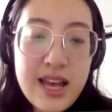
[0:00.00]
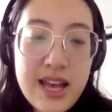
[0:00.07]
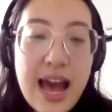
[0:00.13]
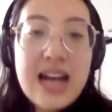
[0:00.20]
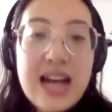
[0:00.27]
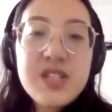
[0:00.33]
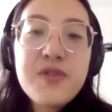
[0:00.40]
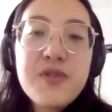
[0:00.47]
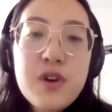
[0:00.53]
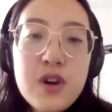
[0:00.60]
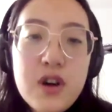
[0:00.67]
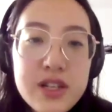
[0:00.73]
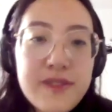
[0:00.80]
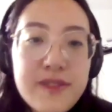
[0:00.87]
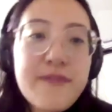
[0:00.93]
As
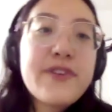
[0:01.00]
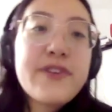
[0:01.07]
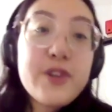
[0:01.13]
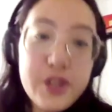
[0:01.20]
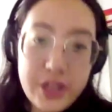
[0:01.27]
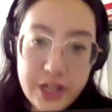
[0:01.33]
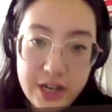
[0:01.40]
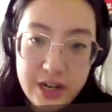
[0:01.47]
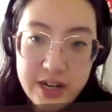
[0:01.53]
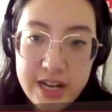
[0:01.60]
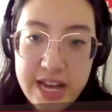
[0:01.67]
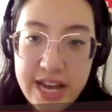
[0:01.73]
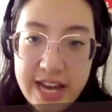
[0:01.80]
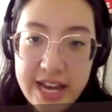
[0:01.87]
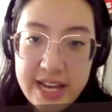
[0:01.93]
for the future,
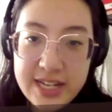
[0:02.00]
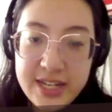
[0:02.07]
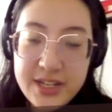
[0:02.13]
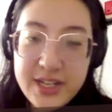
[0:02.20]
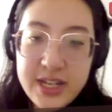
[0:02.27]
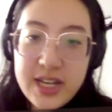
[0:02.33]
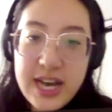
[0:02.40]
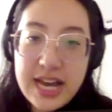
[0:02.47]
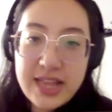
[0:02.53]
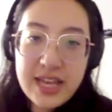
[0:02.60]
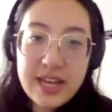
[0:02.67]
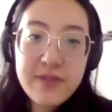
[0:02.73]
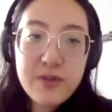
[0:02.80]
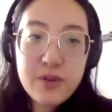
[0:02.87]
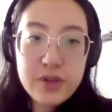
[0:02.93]
and I
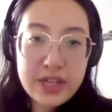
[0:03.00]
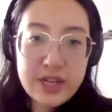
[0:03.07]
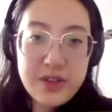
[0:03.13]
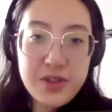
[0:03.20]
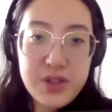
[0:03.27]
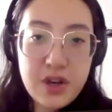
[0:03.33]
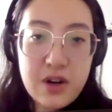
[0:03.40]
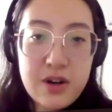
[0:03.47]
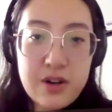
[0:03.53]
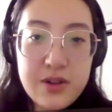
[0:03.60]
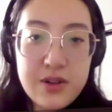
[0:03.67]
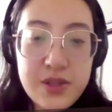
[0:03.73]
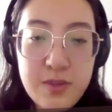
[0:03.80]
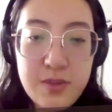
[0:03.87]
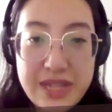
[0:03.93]
think for the
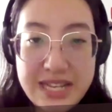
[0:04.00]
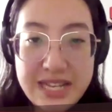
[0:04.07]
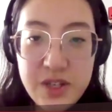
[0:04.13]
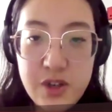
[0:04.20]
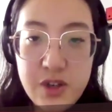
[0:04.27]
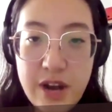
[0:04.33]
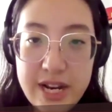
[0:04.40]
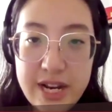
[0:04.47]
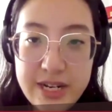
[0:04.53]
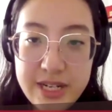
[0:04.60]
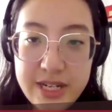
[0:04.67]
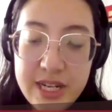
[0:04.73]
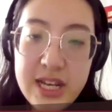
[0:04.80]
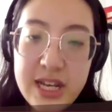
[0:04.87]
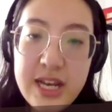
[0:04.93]
concerns with this trend,
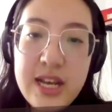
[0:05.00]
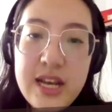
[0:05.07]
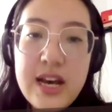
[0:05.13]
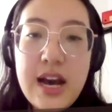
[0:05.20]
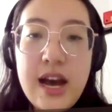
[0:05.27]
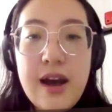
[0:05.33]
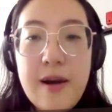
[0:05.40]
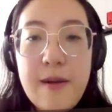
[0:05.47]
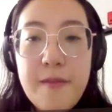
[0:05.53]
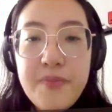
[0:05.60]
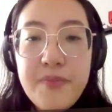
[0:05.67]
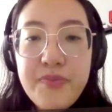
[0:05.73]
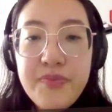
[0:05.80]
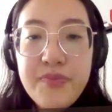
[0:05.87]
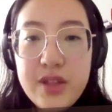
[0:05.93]
um,
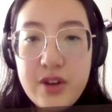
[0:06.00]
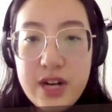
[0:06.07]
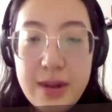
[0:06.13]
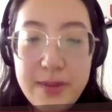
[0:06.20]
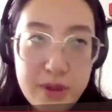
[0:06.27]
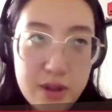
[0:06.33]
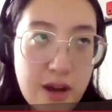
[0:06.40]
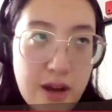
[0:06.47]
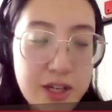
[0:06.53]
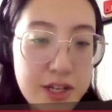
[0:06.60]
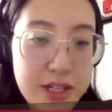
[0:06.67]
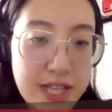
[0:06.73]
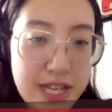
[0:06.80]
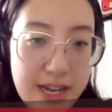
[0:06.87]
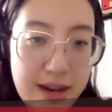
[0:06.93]
there are a couple of questions
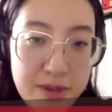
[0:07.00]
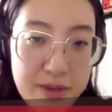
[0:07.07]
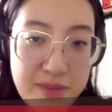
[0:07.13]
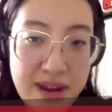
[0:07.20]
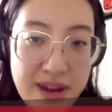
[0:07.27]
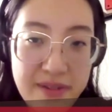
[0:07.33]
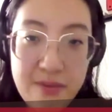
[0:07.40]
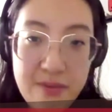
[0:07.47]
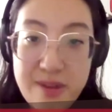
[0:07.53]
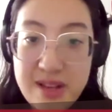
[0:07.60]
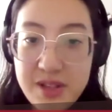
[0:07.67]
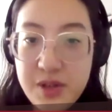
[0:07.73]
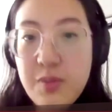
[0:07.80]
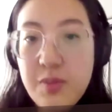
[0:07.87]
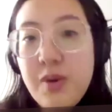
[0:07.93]
that come to mind for me.
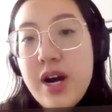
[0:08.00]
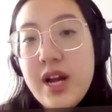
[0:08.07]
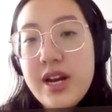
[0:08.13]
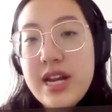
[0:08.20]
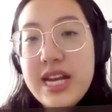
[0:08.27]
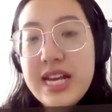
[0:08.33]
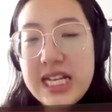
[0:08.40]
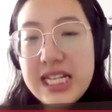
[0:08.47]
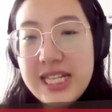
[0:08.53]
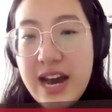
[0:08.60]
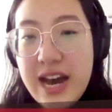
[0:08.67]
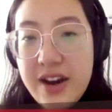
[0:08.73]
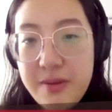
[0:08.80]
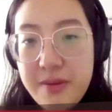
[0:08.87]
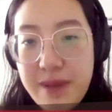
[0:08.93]
So one is
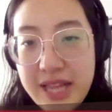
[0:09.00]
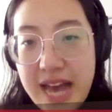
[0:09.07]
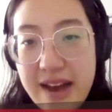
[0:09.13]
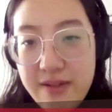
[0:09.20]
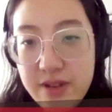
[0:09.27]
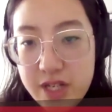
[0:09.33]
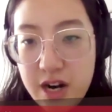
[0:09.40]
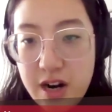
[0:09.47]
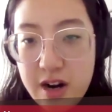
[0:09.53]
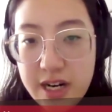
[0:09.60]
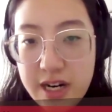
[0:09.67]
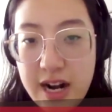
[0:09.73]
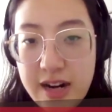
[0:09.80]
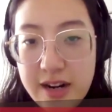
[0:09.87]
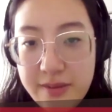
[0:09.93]
how to make the avatar
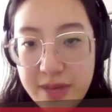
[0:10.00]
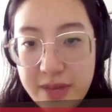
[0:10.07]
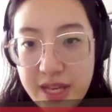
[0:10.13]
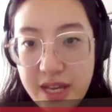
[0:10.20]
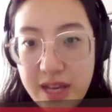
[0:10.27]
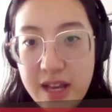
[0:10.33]
economy